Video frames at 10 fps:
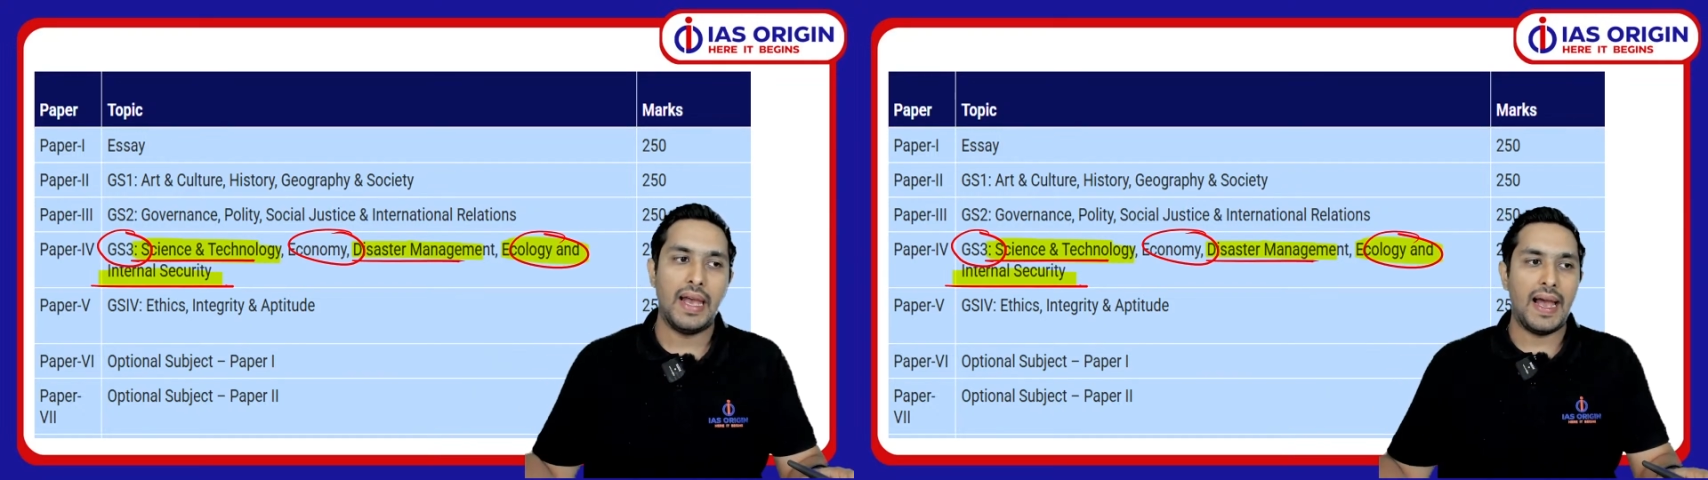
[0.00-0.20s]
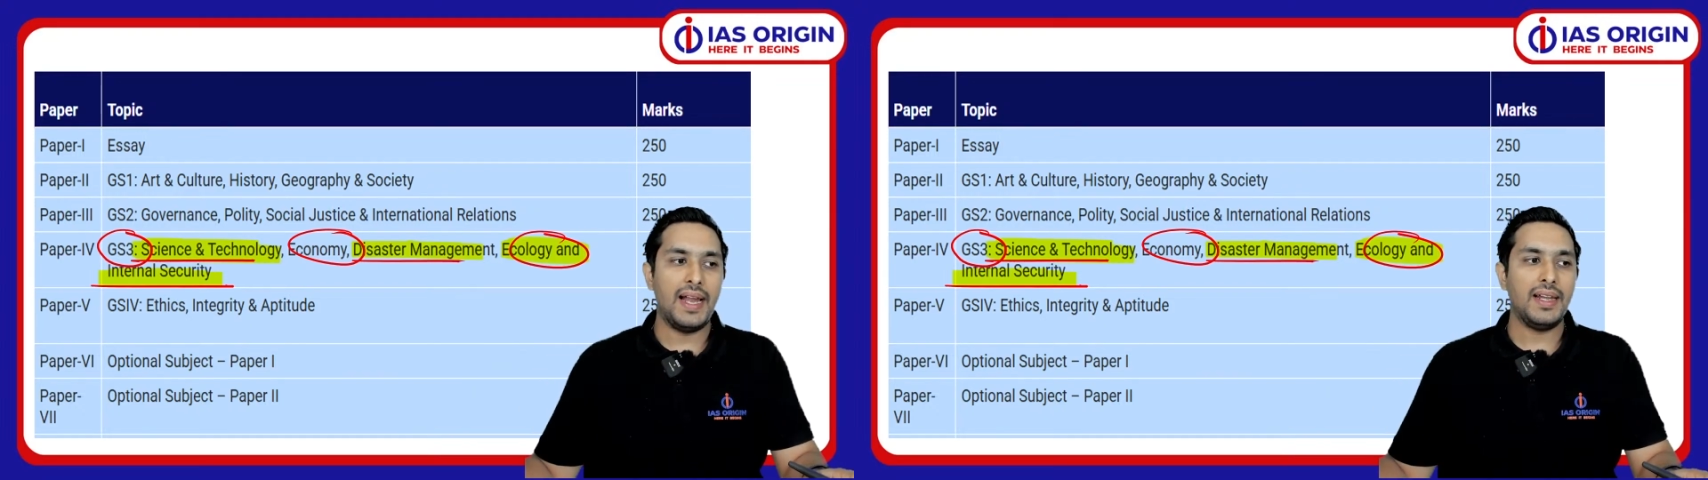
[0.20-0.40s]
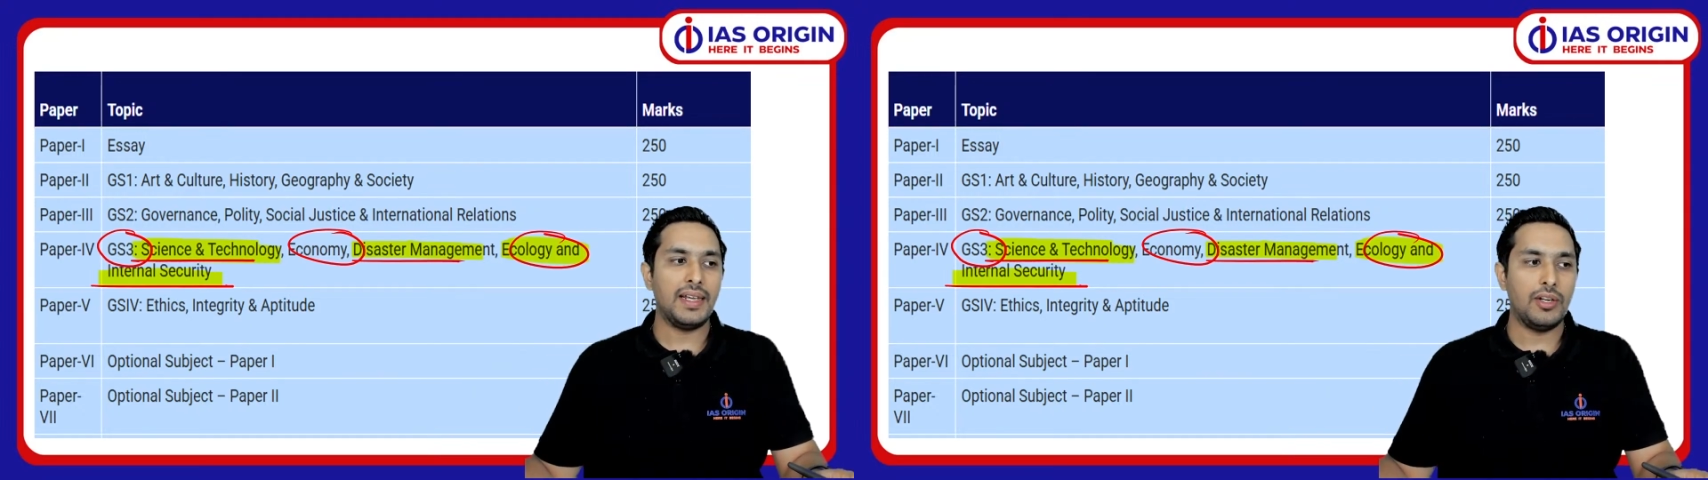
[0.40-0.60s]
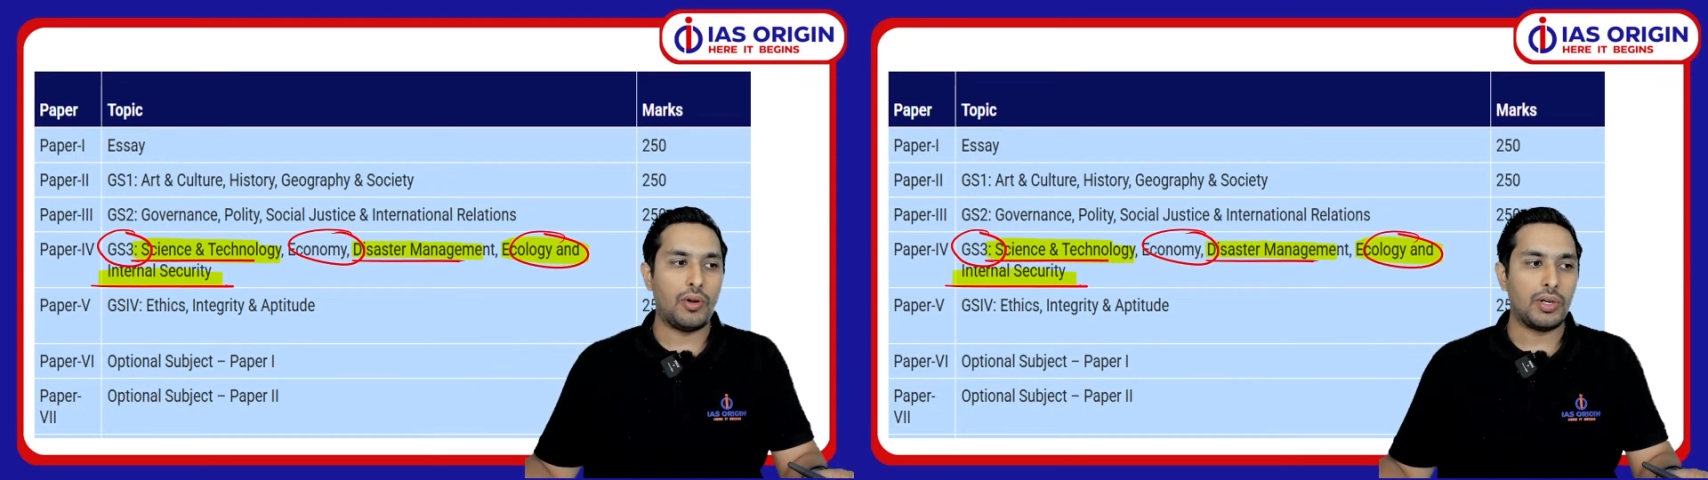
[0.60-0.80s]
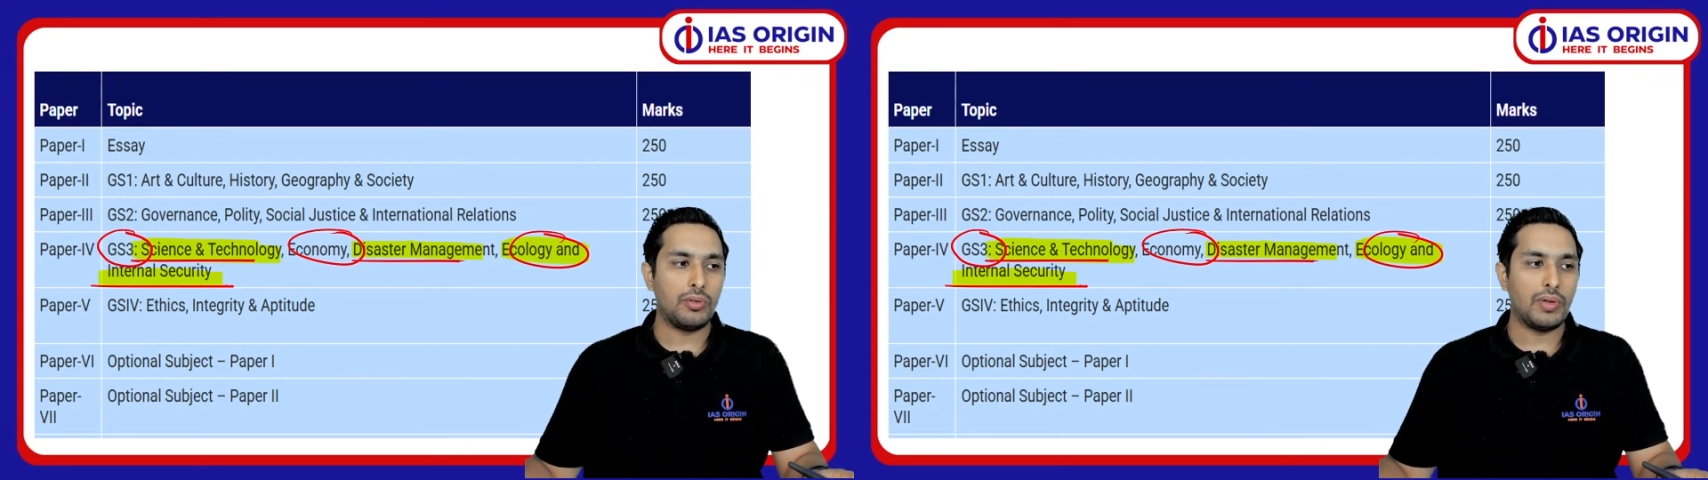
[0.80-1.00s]
And in
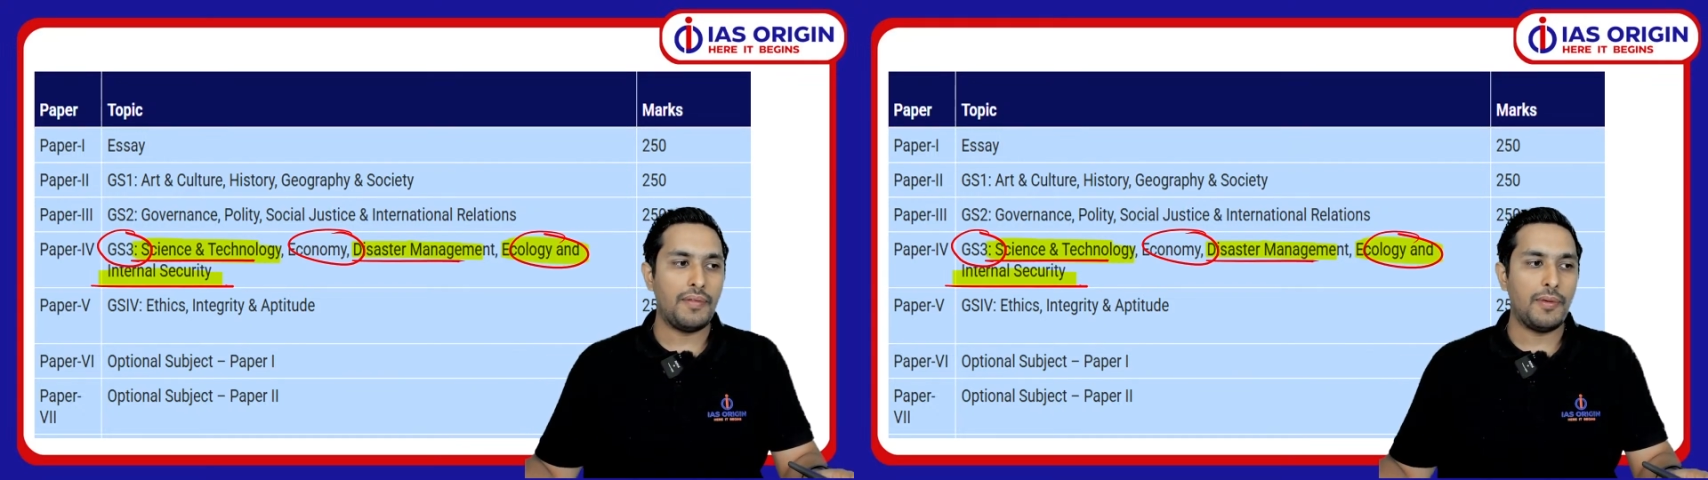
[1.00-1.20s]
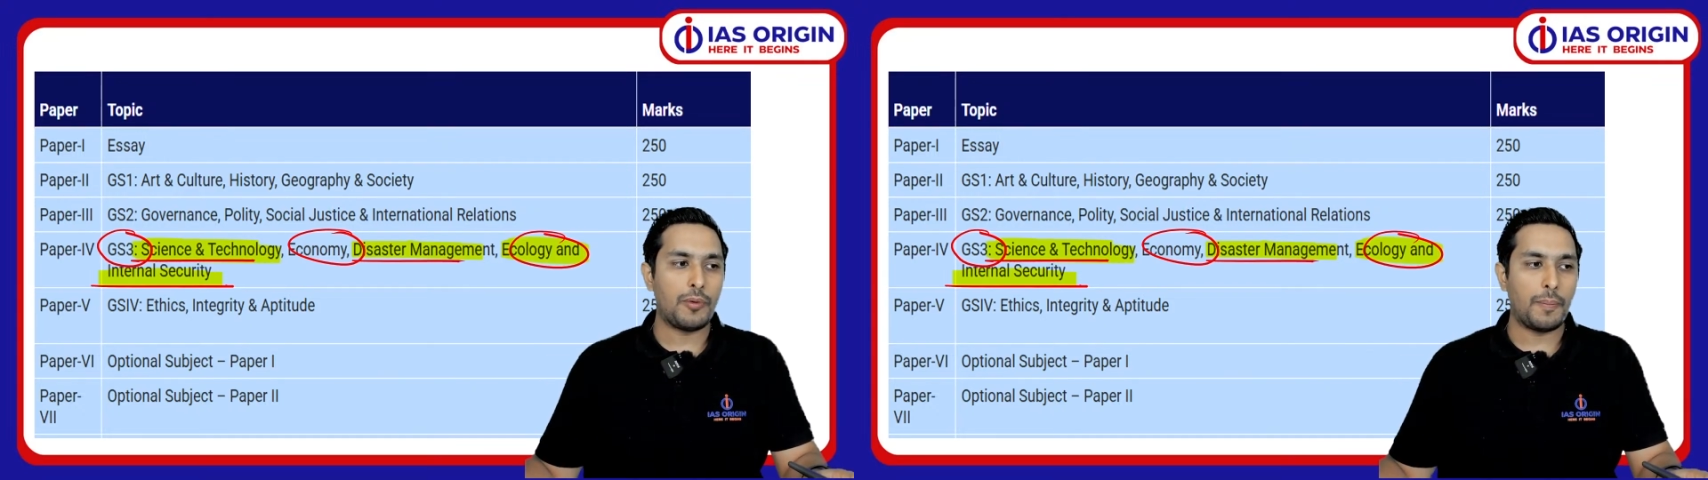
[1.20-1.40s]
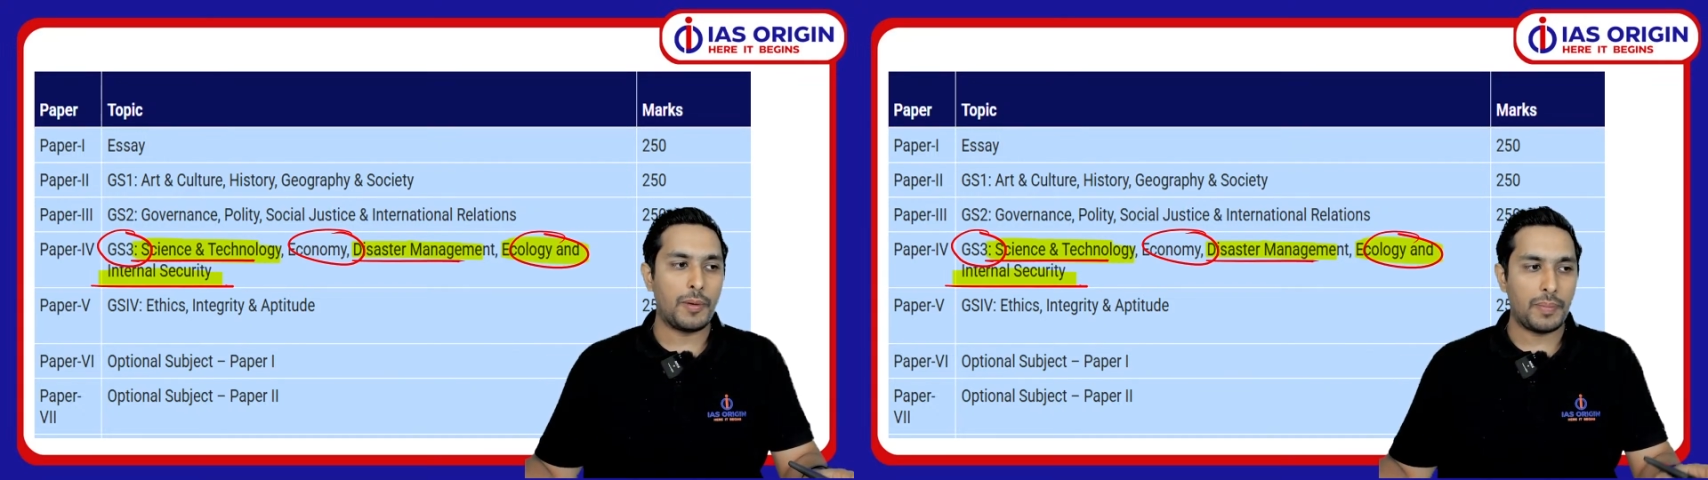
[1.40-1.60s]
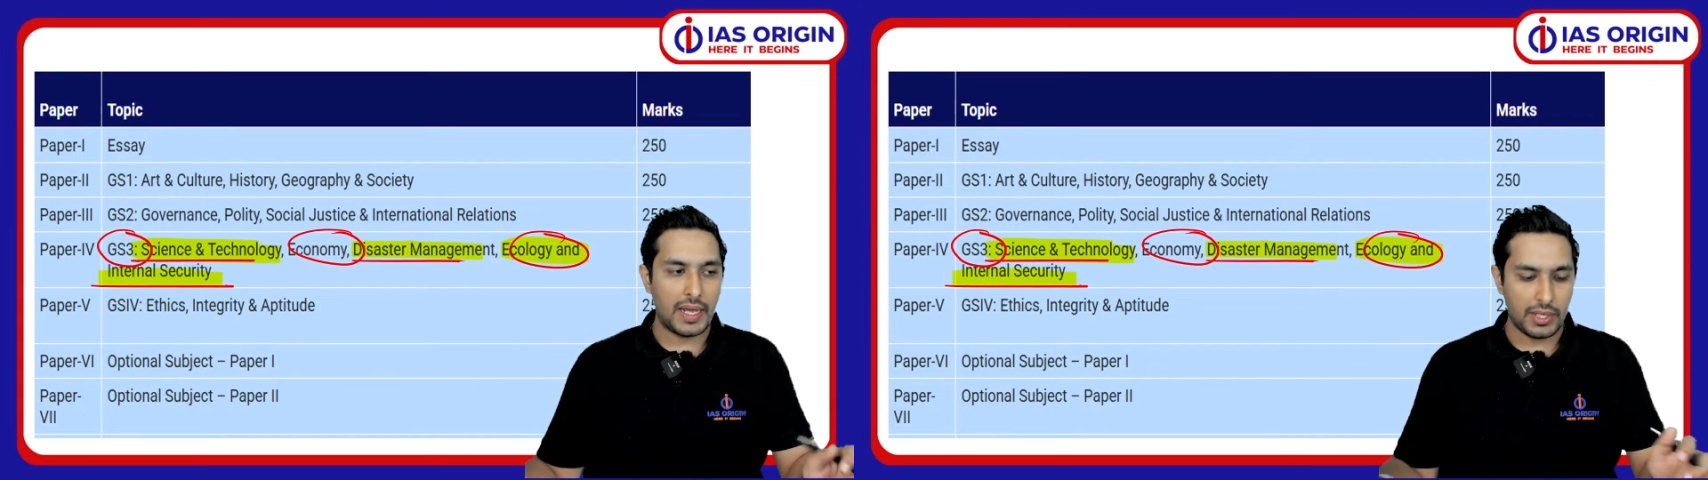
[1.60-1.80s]
order to have a proper plan,